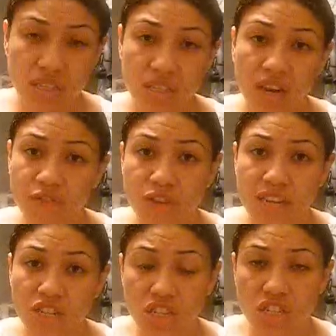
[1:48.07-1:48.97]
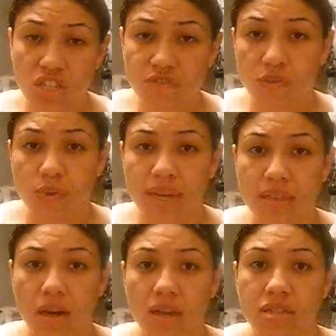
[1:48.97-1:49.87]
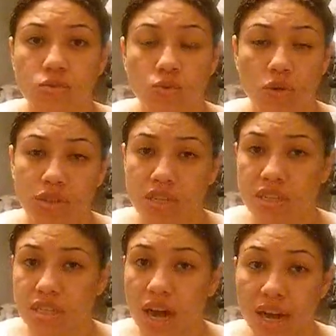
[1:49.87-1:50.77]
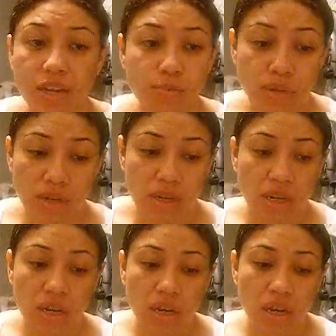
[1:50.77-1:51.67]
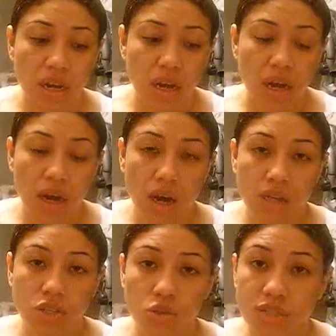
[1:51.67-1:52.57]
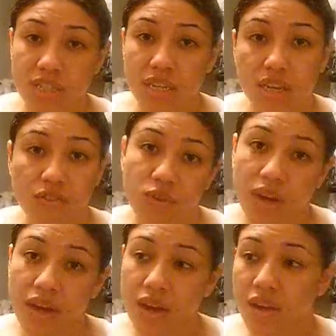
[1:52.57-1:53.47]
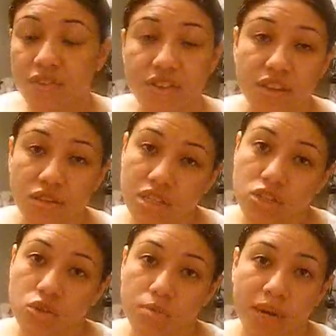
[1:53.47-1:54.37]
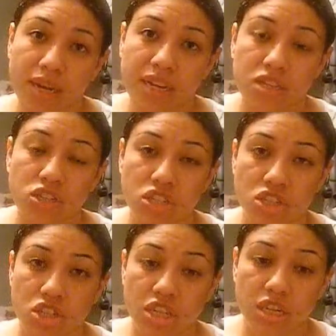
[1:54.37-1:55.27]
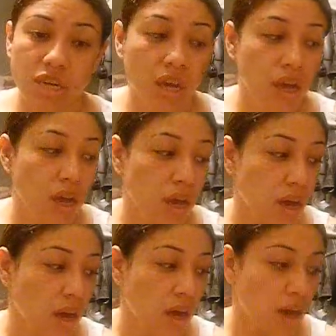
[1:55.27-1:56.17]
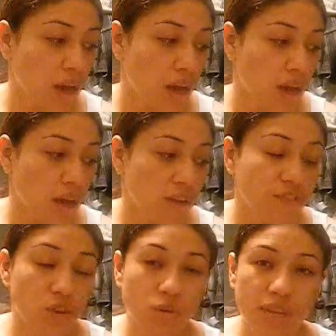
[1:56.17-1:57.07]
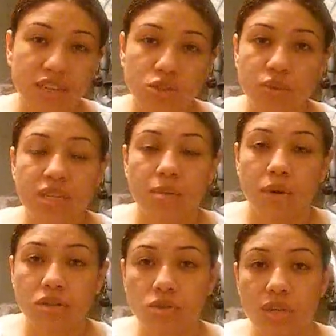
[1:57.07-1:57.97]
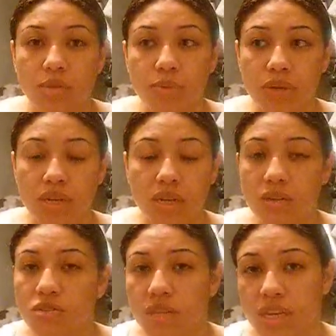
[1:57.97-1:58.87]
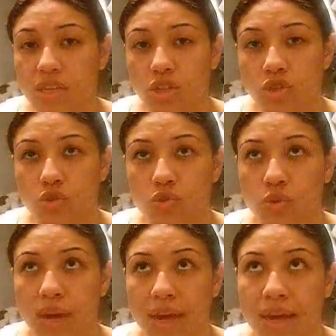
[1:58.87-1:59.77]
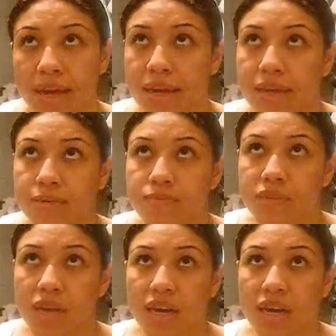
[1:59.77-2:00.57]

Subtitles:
discovered HCG for weight loss, wrote the entire book. So it's going to give you everything you need to know about HCG. If you don't like to read, I'm also going to put another link to a